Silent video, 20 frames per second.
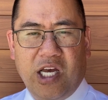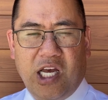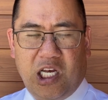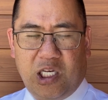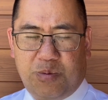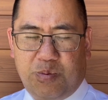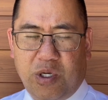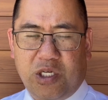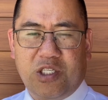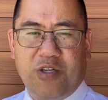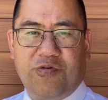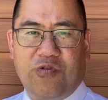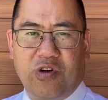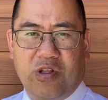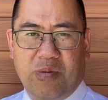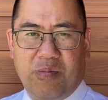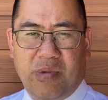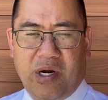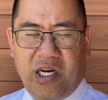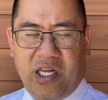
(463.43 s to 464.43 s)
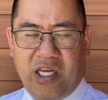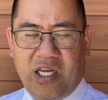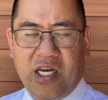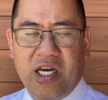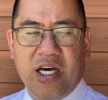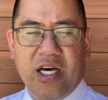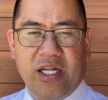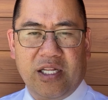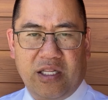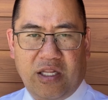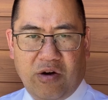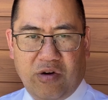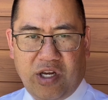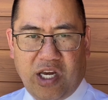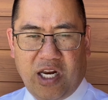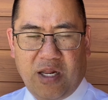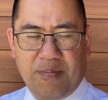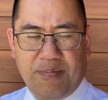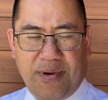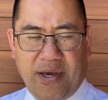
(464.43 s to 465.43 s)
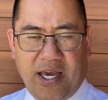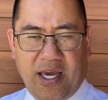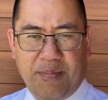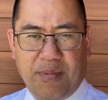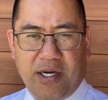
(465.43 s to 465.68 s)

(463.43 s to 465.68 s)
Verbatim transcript: especially for the money they're getting paid.